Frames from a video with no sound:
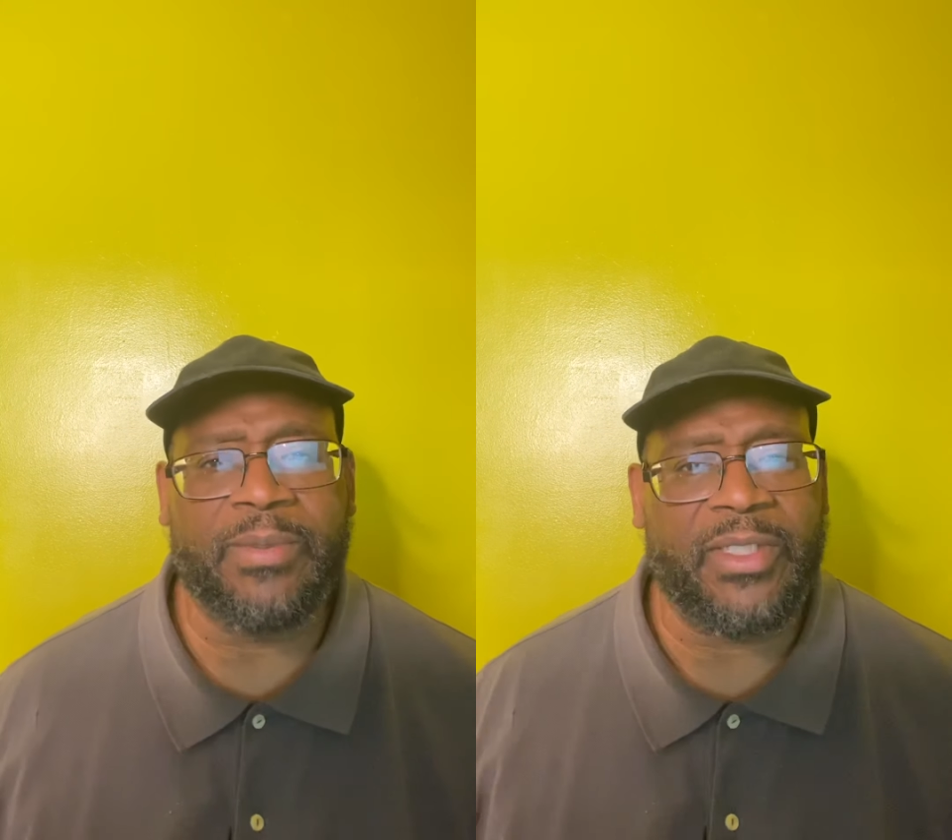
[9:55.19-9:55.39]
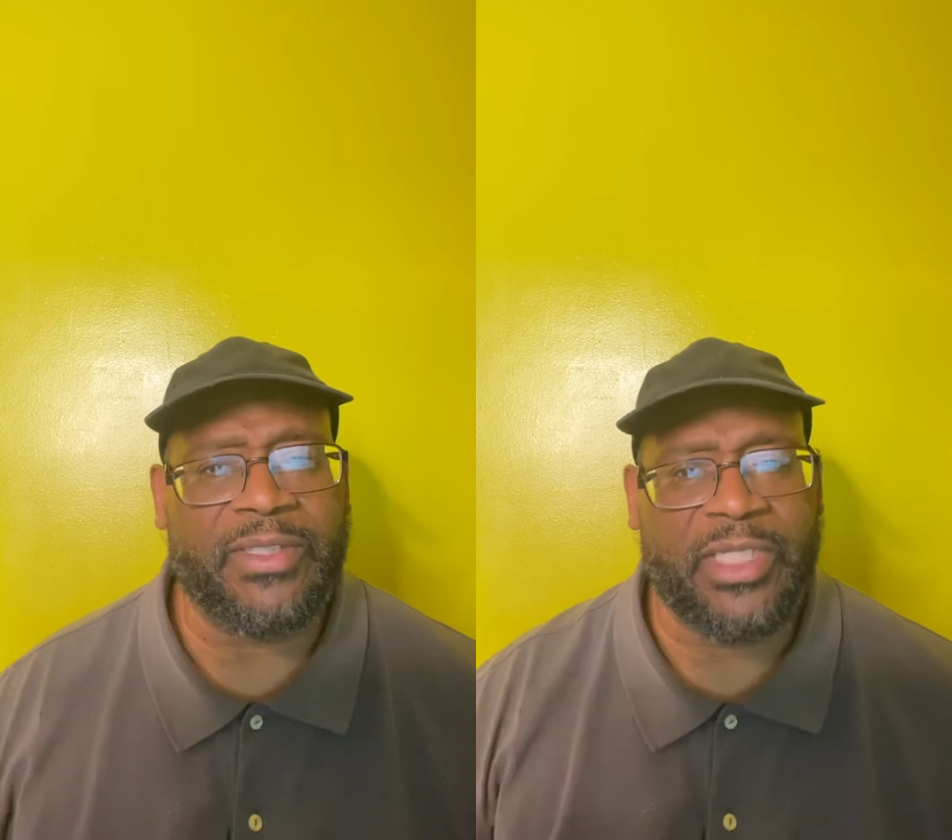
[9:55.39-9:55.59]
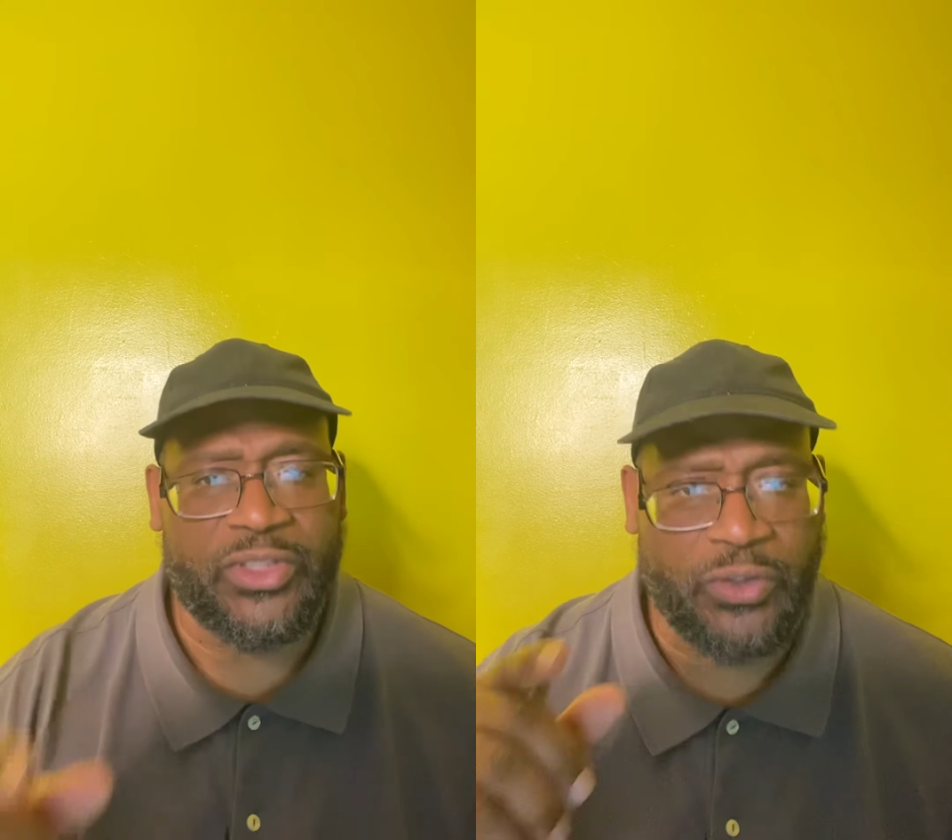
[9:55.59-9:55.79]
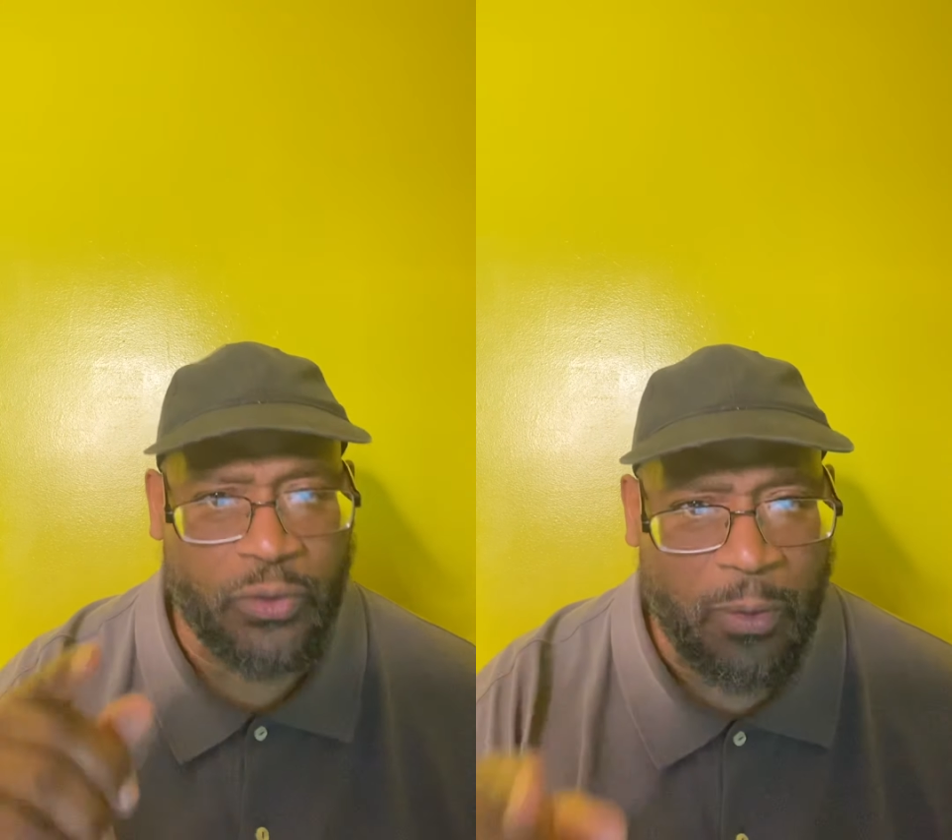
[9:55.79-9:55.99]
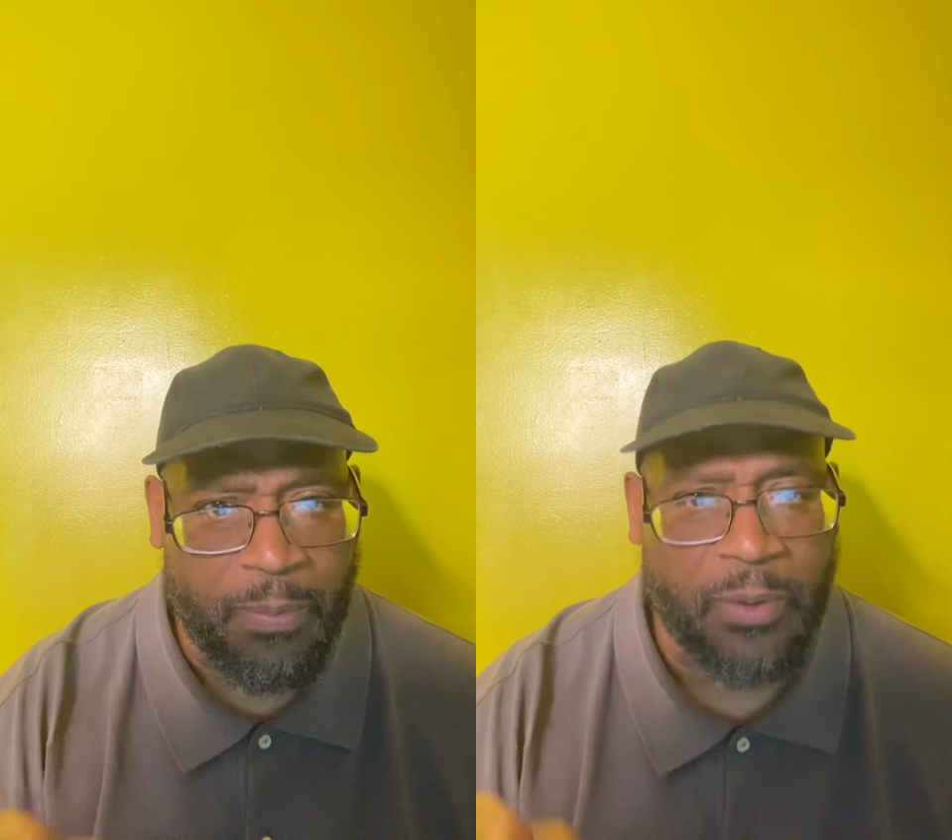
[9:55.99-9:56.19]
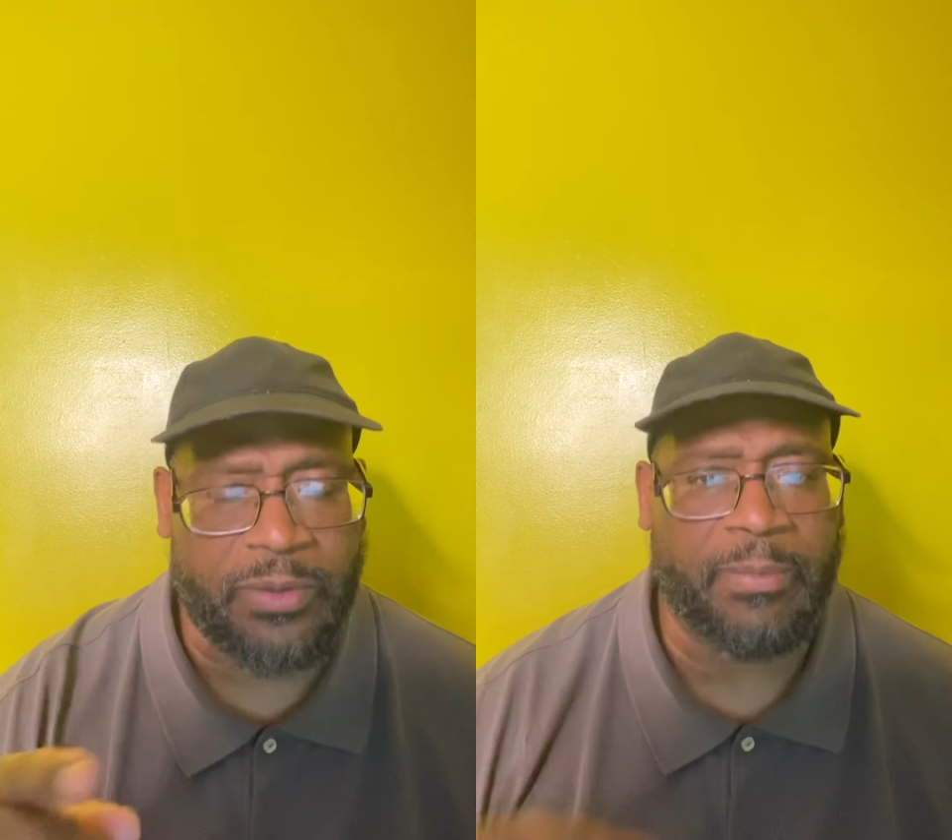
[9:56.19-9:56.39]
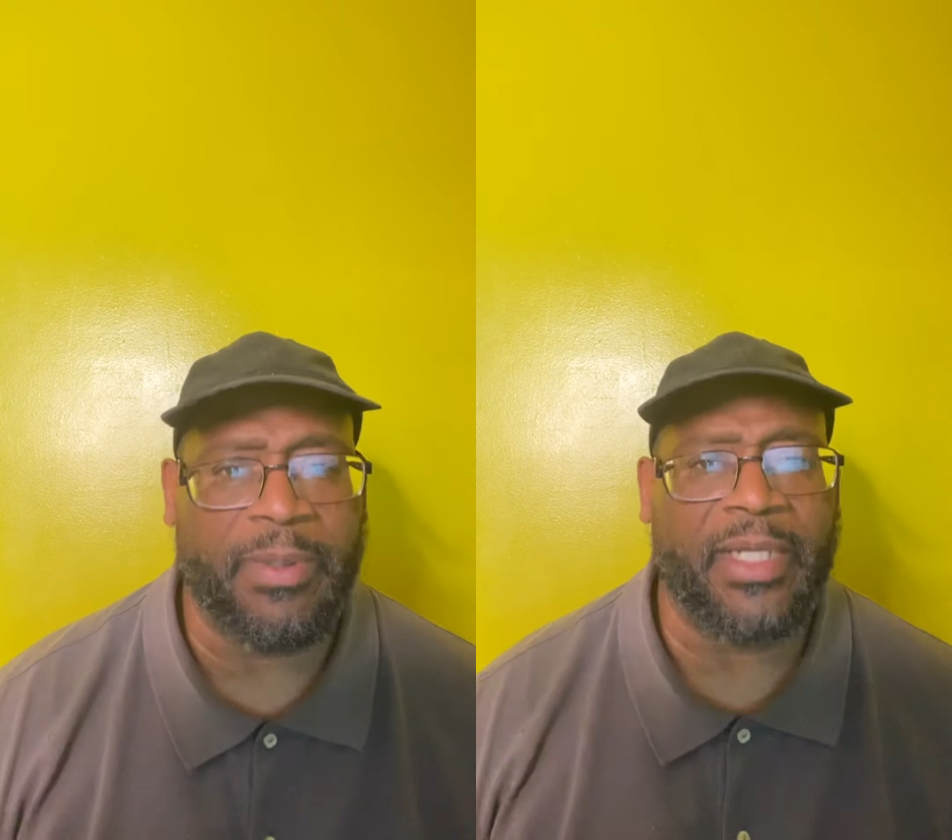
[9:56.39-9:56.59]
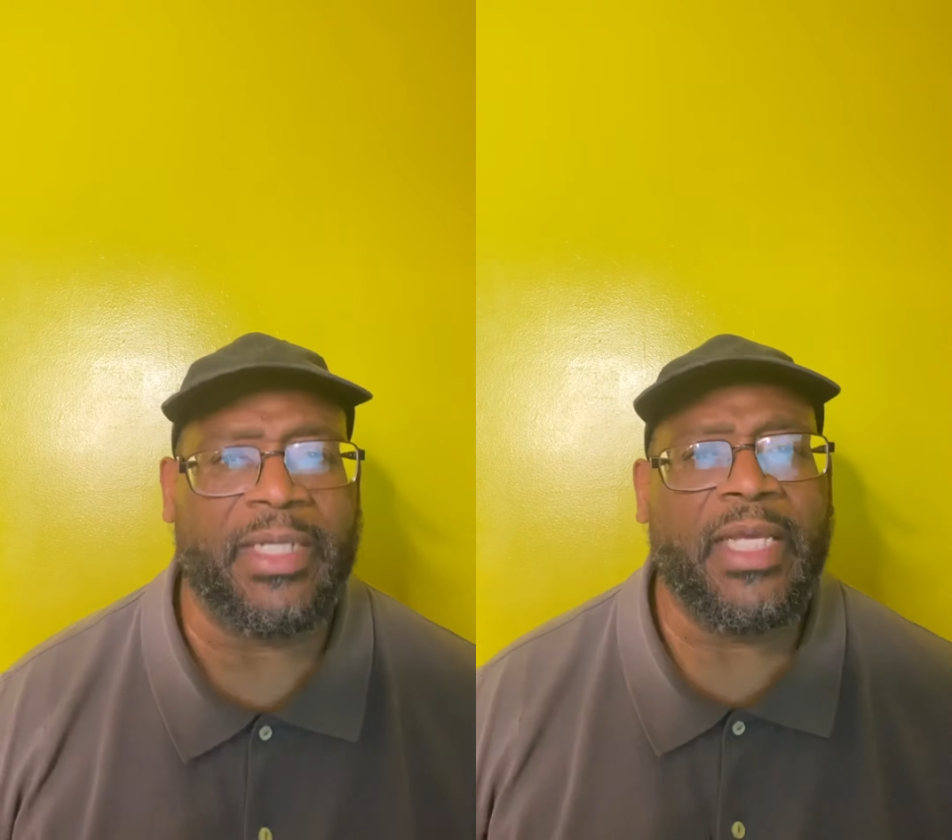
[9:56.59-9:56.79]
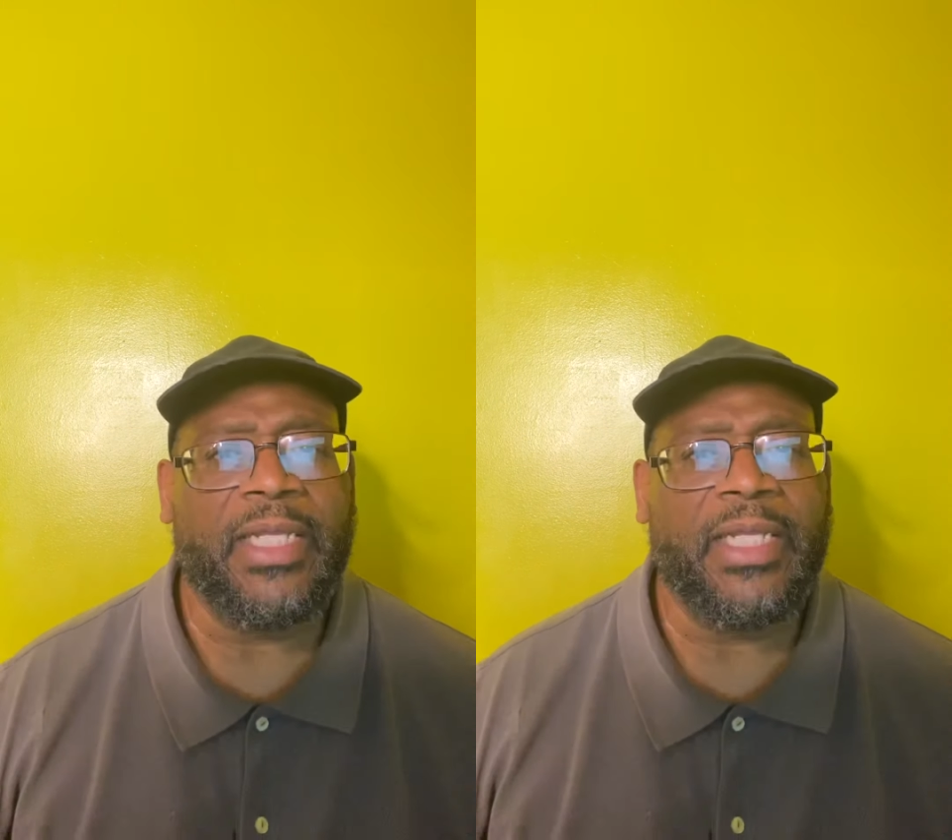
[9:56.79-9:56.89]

because that's your personal pain.